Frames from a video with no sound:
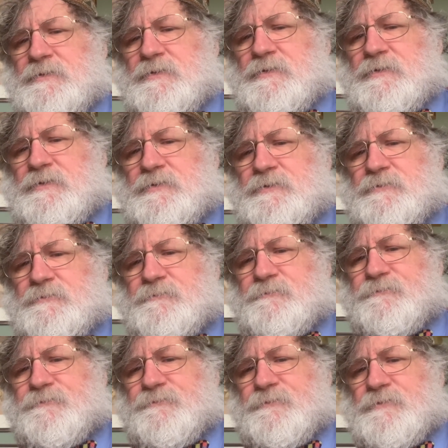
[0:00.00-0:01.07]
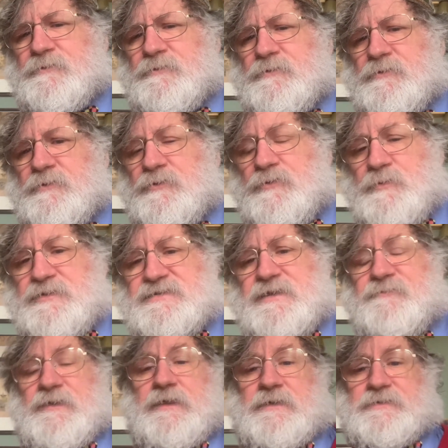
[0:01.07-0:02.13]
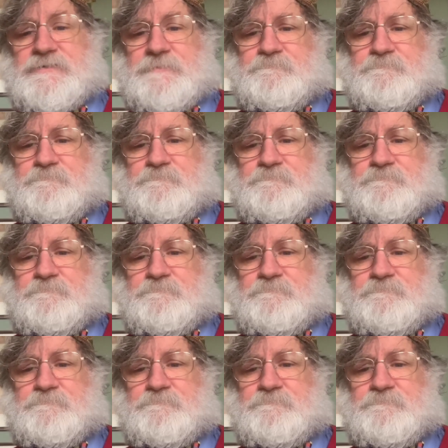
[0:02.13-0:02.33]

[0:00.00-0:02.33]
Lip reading: of who is giving it.